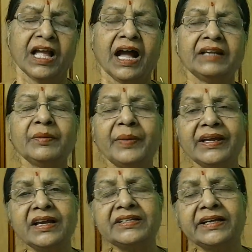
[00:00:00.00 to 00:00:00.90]
And the
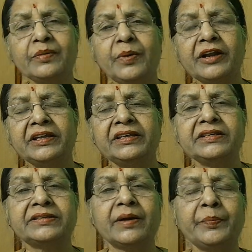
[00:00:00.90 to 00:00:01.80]
biological body
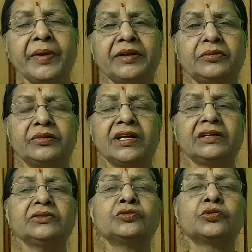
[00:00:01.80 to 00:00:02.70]
is compared to
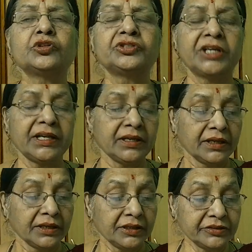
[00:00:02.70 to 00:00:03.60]
the social
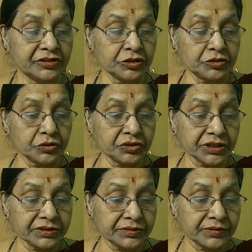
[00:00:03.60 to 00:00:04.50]

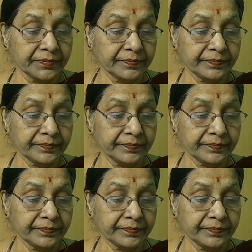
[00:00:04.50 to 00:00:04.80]
institutions.